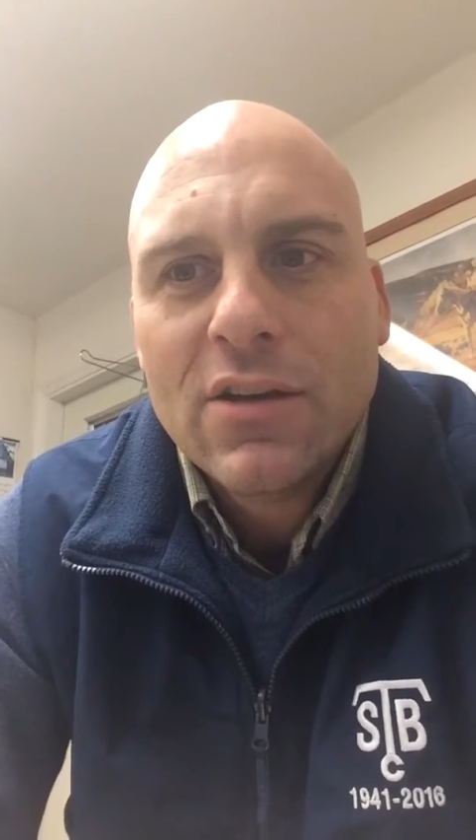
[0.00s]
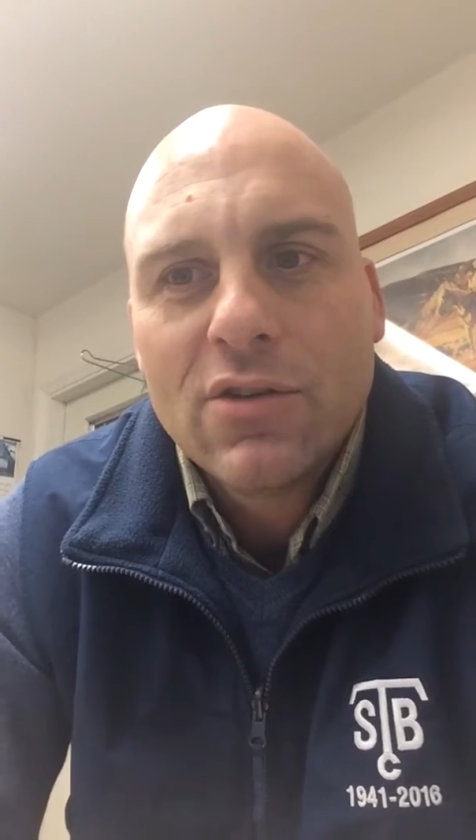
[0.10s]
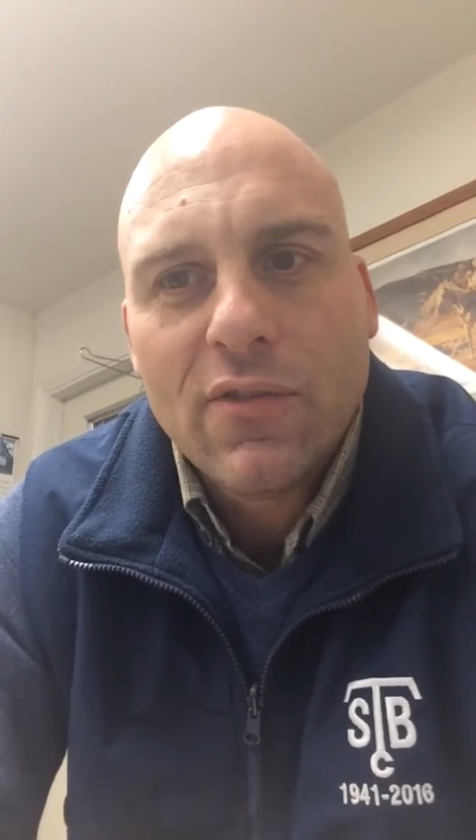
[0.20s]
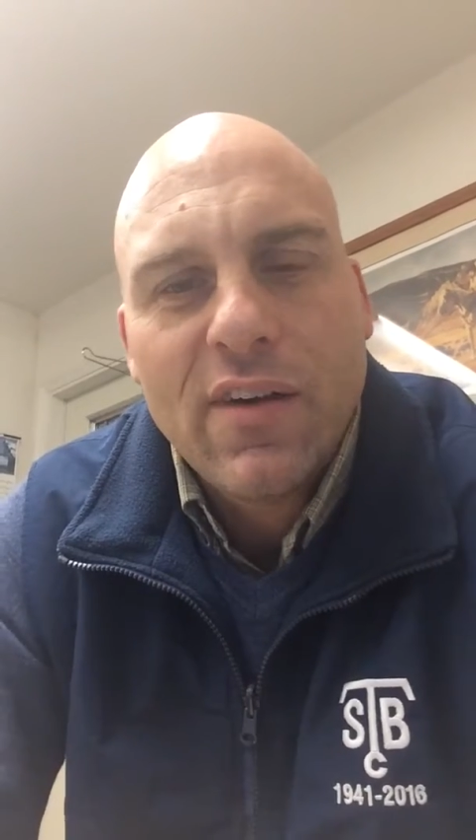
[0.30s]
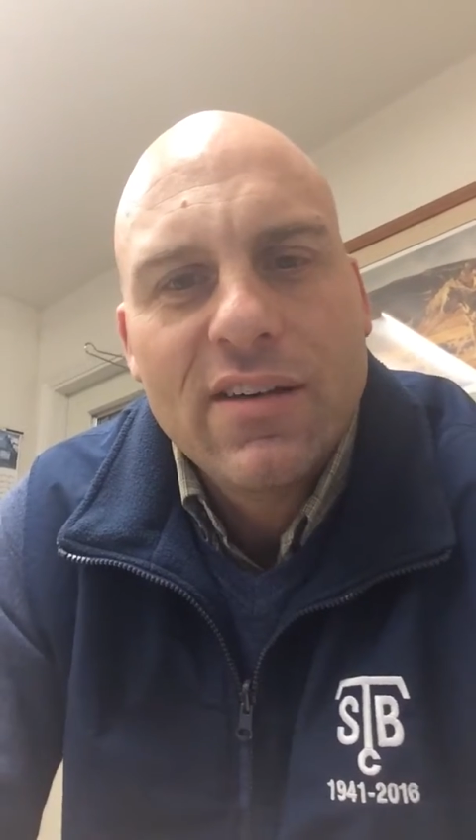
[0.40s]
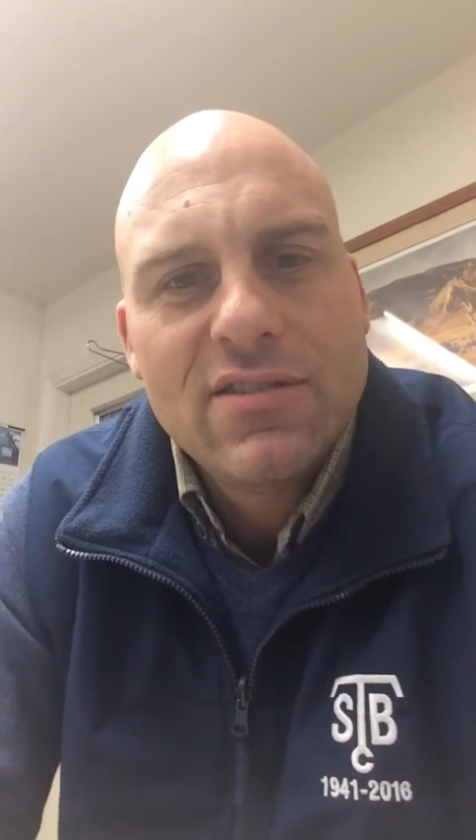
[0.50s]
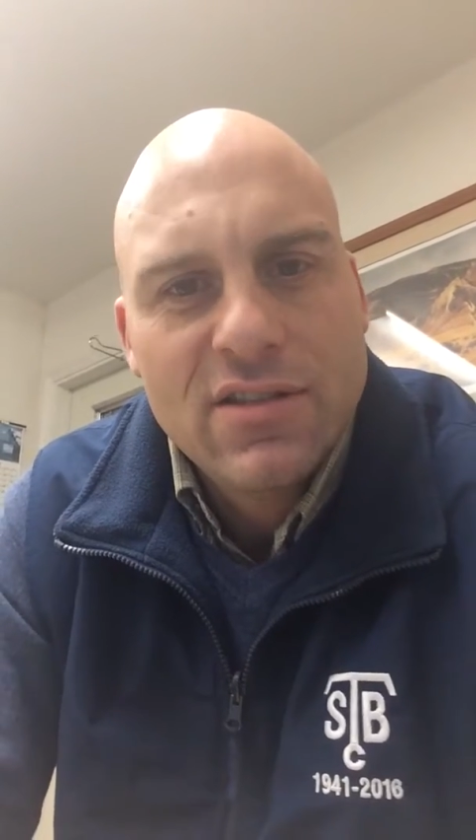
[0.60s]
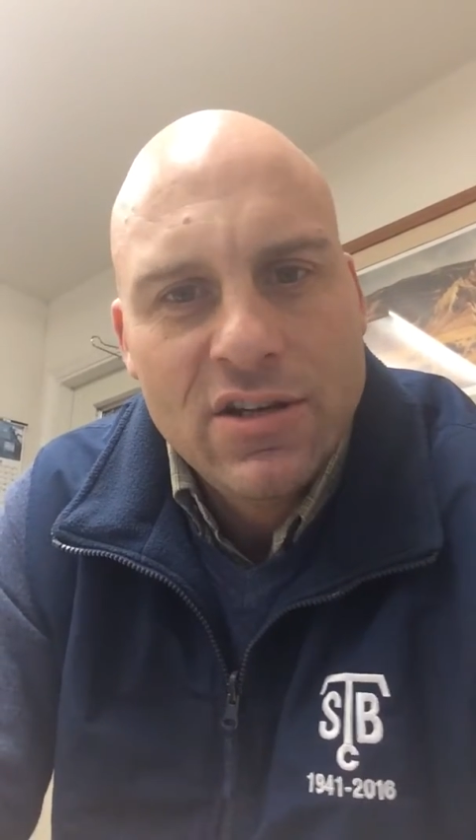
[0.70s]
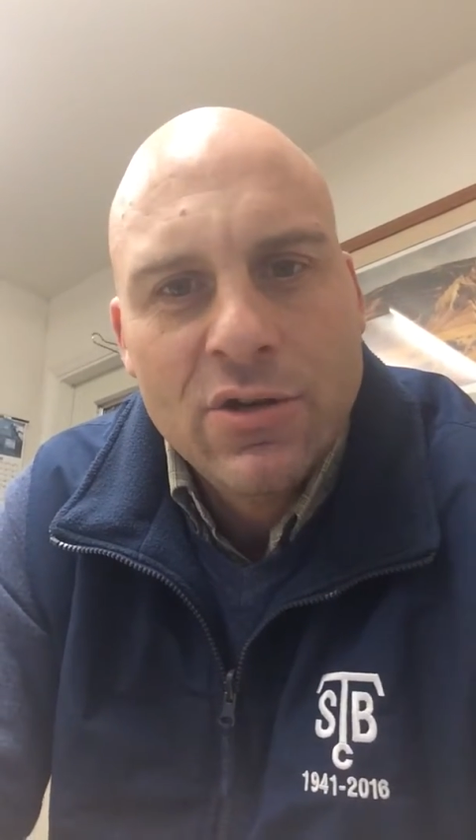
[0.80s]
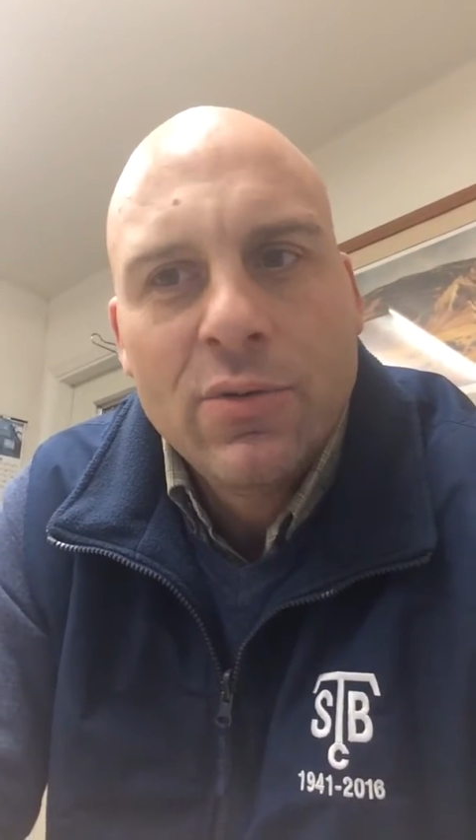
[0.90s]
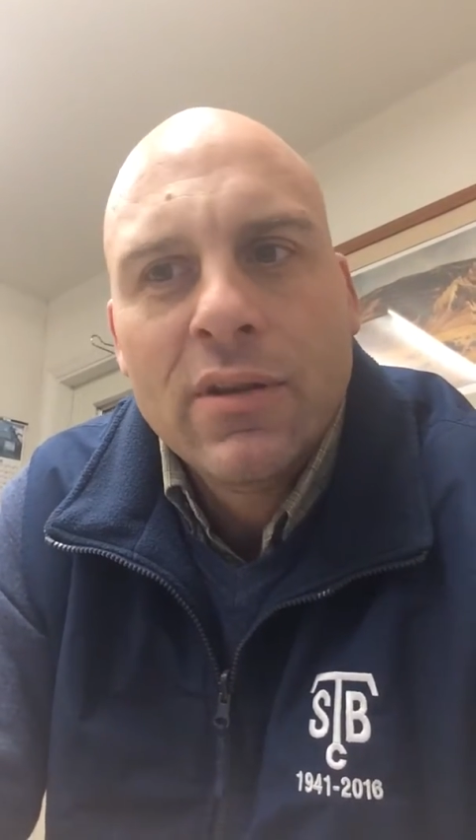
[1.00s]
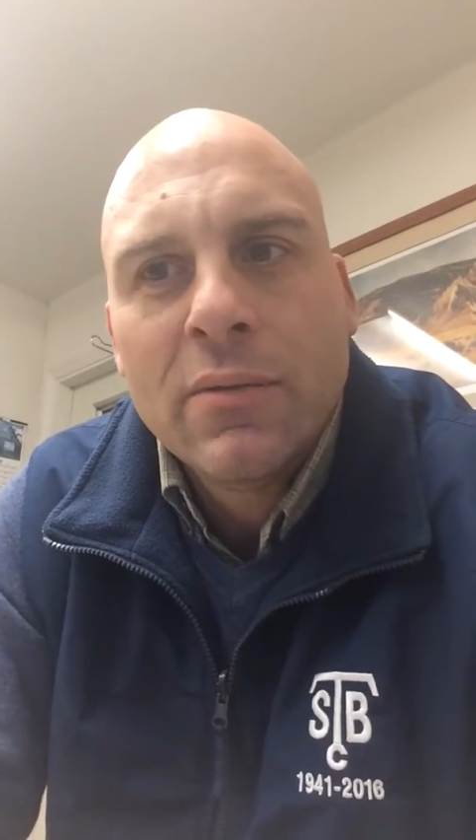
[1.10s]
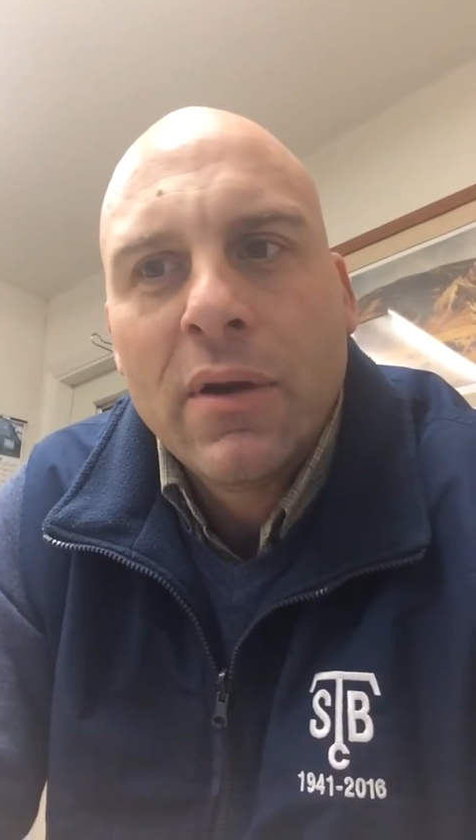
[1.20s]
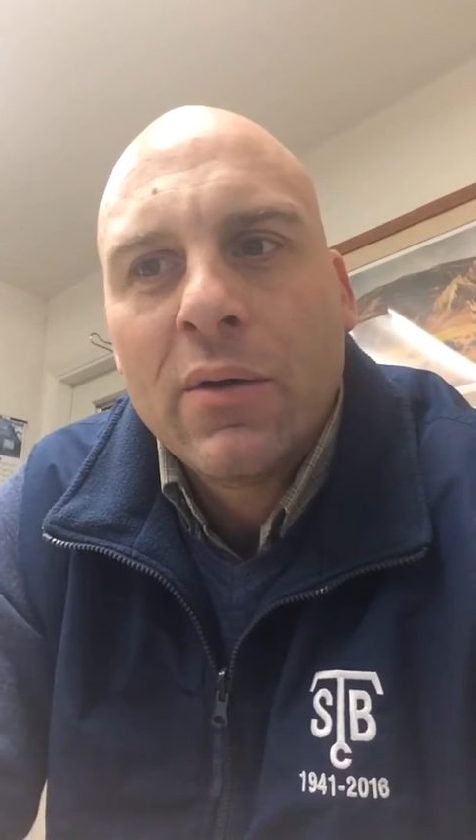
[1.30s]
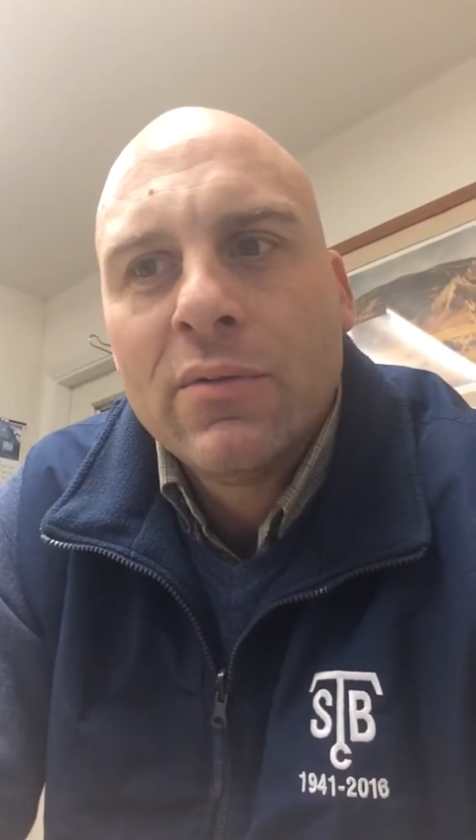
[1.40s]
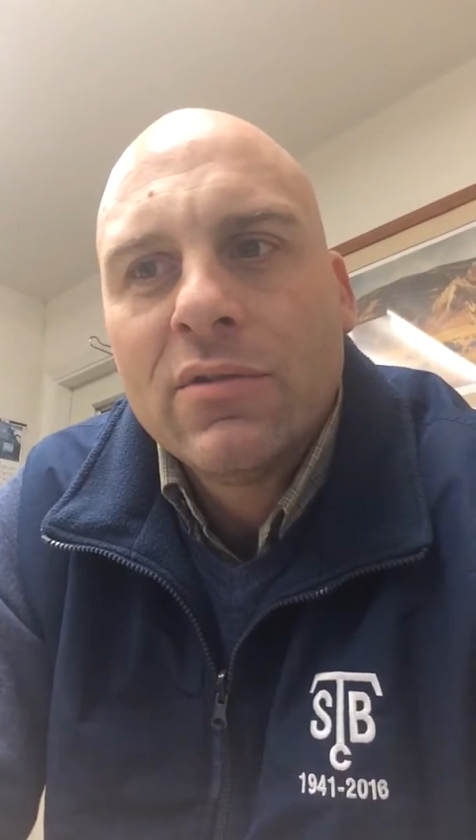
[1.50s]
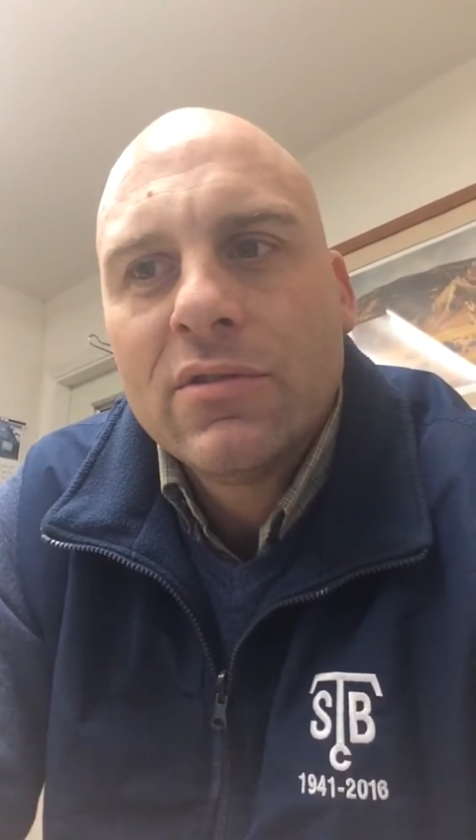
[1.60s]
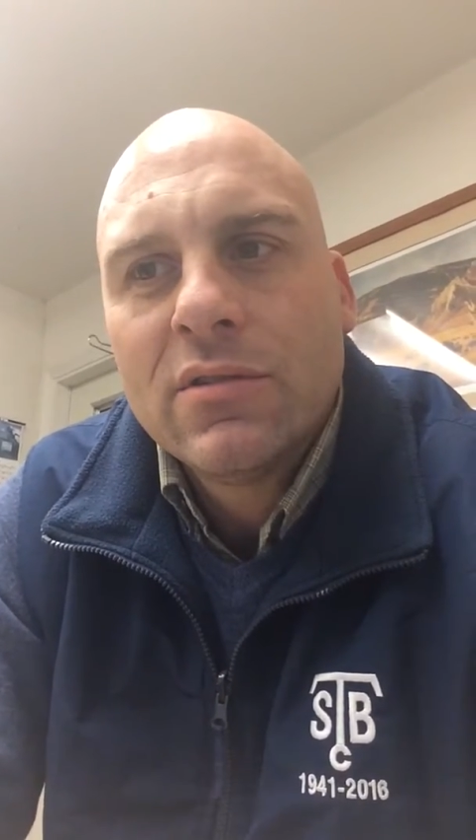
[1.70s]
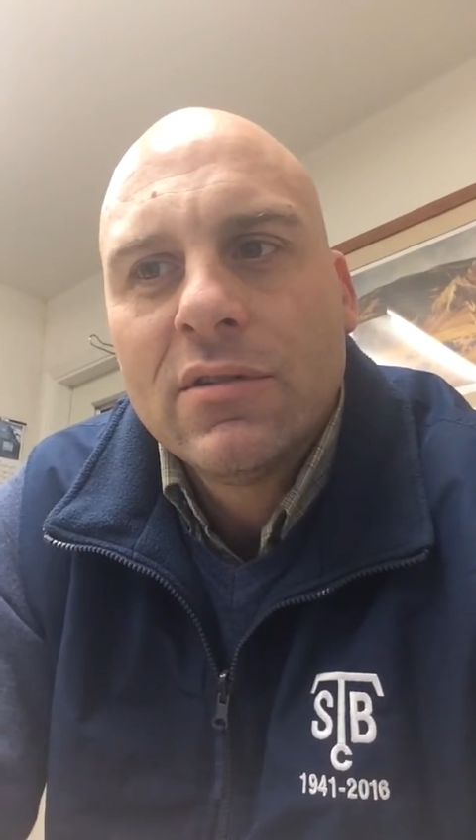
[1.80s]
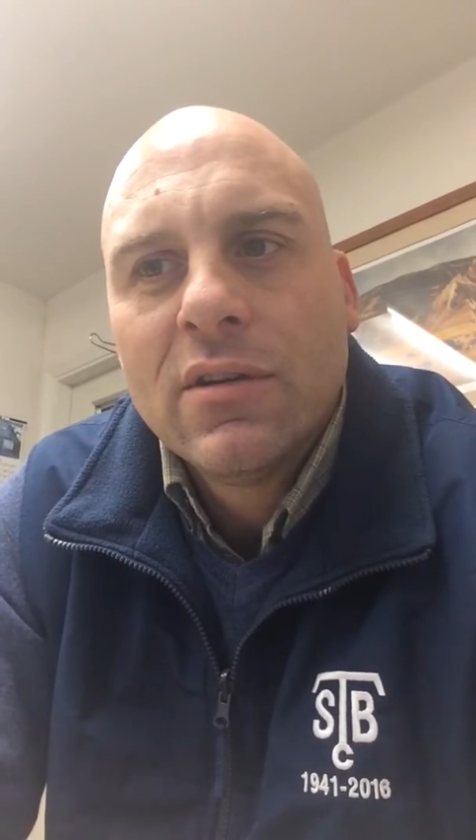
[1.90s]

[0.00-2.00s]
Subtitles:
So if I see you in the mountains